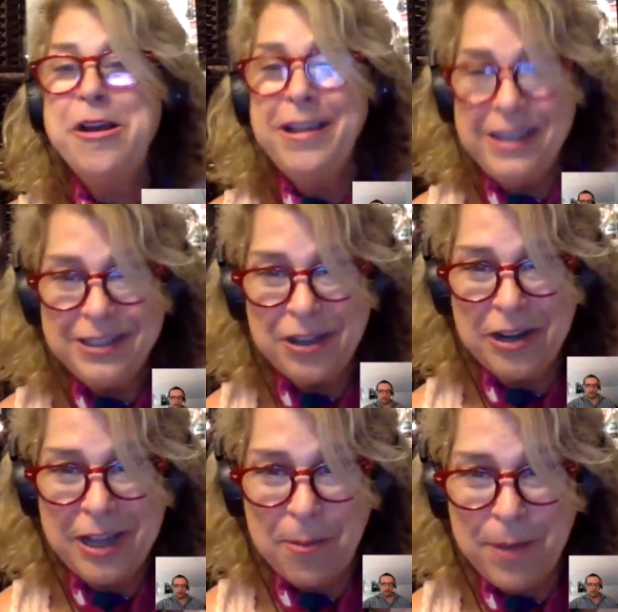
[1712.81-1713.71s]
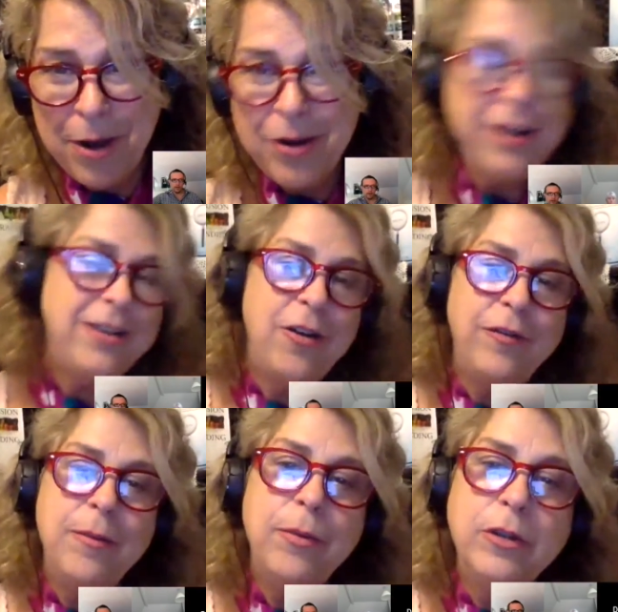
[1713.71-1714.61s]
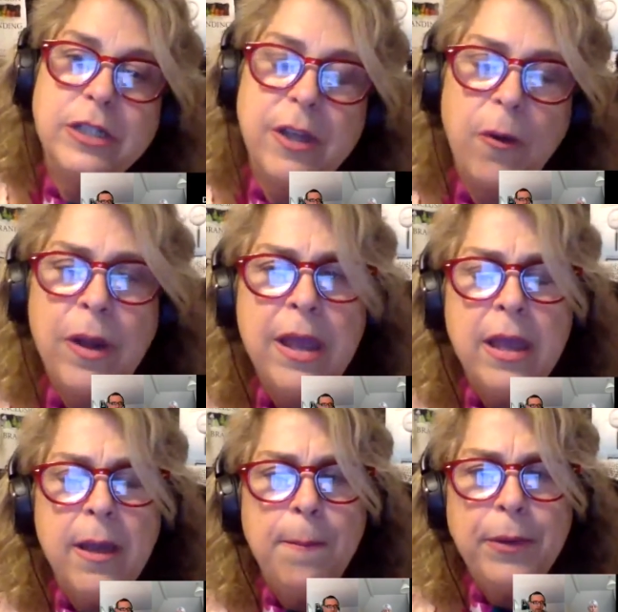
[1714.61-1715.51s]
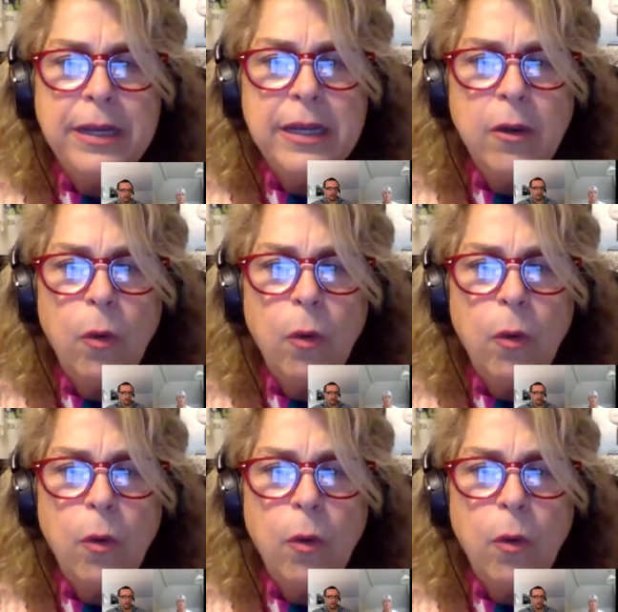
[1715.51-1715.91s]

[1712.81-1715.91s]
He's going to get married in November. So, but